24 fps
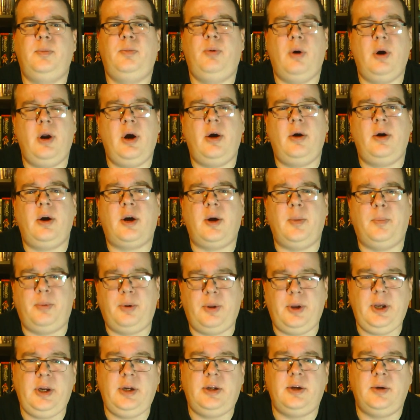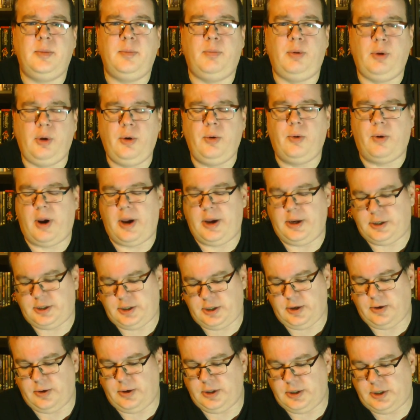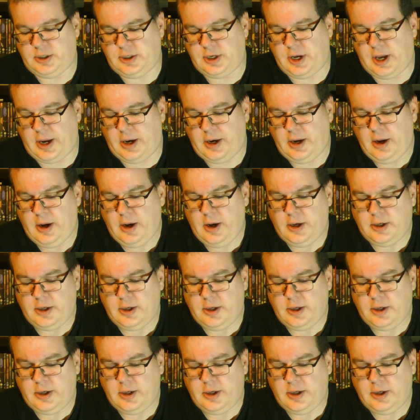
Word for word: put out a complete Blu ray series set.